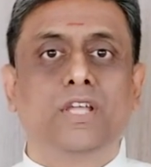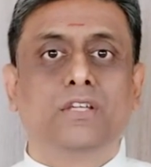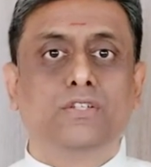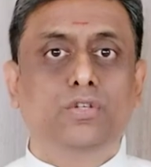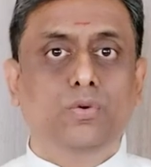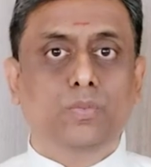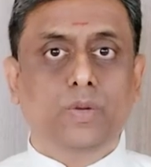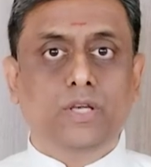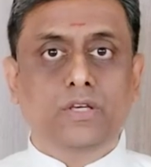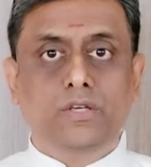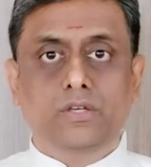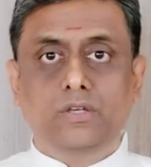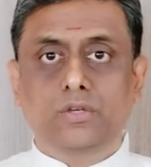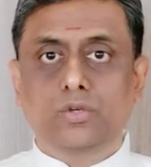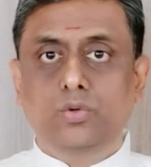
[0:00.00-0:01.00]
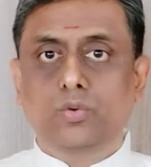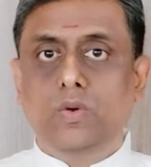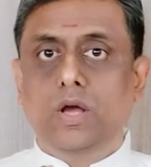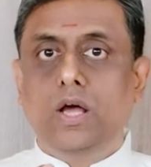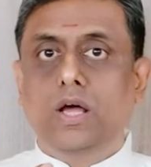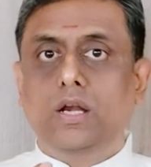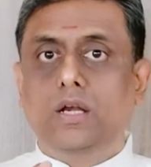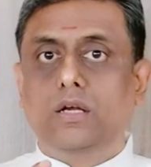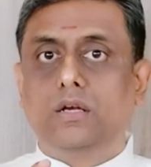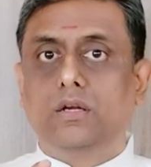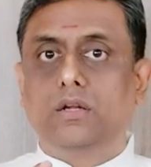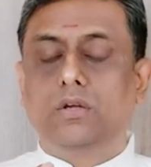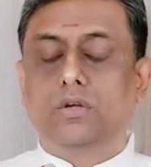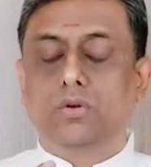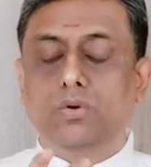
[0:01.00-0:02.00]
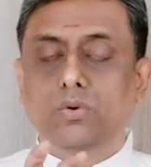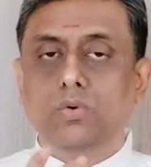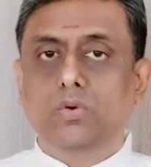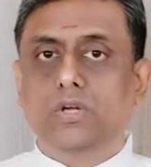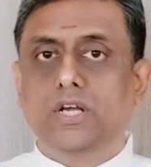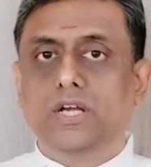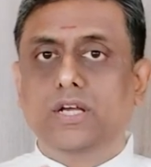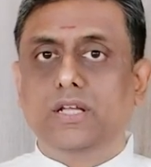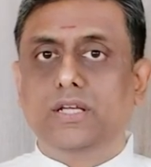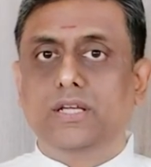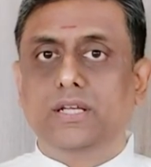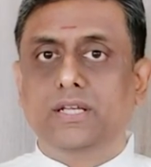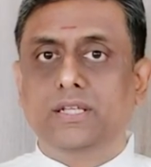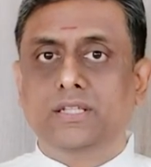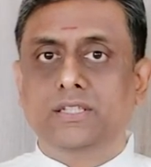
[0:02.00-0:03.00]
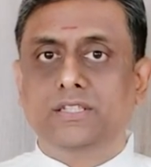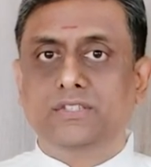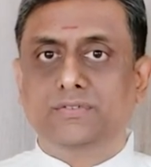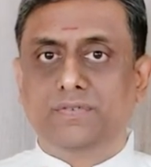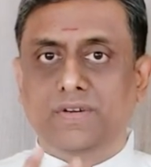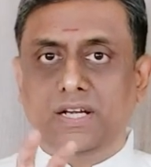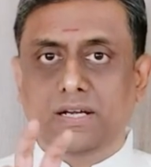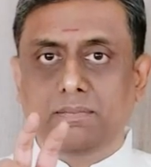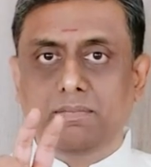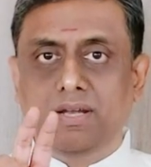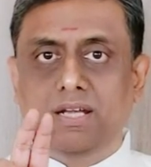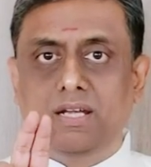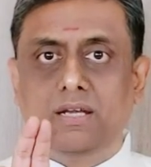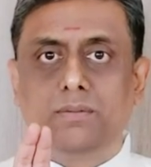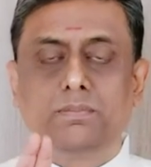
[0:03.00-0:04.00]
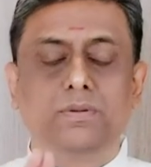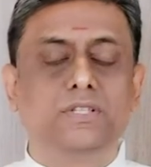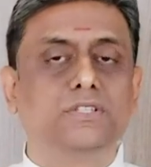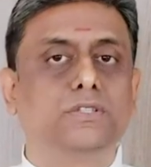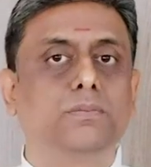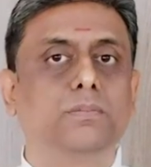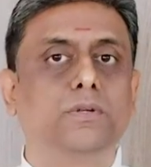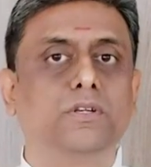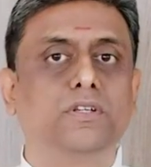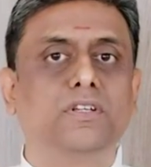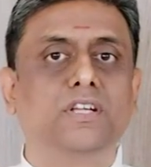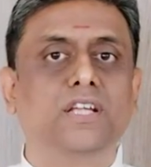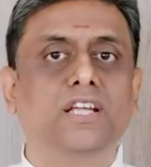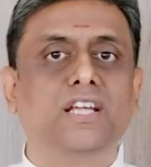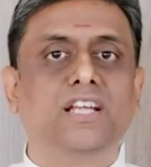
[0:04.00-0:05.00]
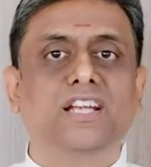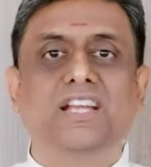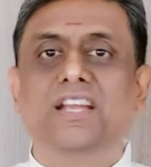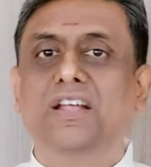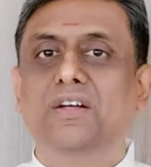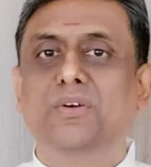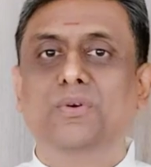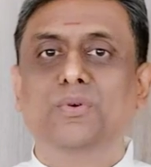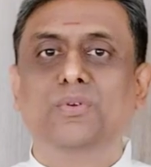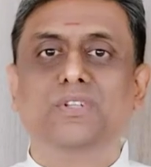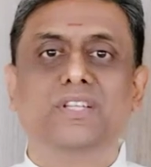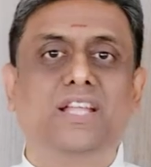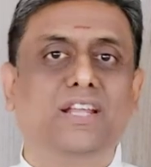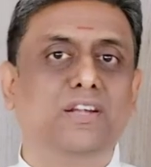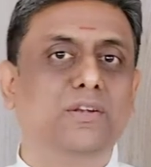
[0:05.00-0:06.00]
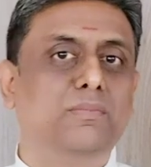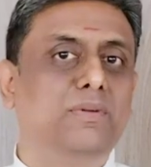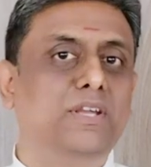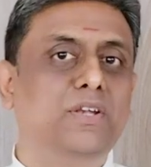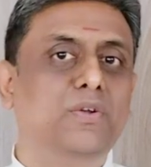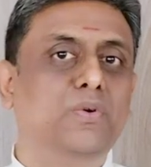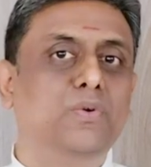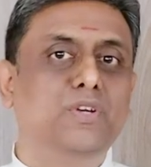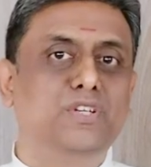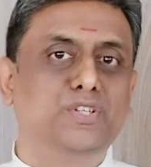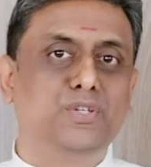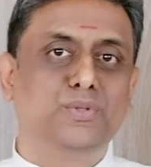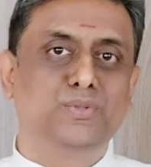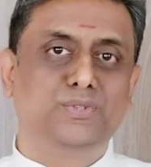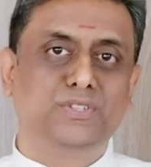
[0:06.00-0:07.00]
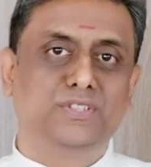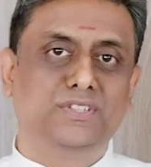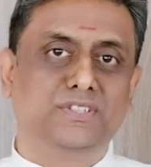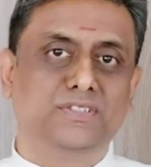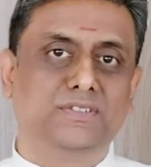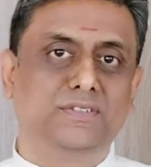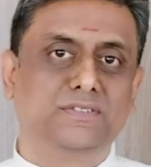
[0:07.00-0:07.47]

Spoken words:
So when you are rooted in this fundamental principle, now there will be no issues.